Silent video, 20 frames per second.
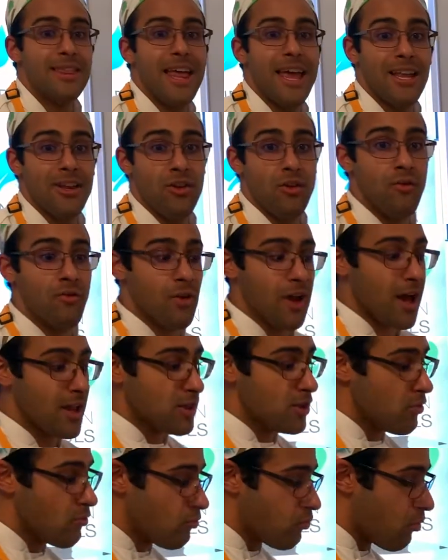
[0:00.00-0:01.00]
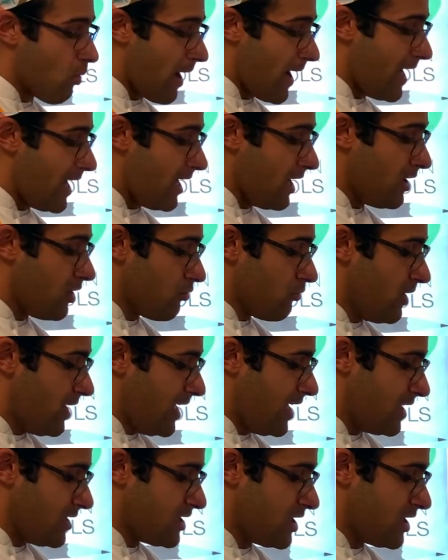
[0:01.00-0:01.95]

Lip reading: then you've got the right ingredient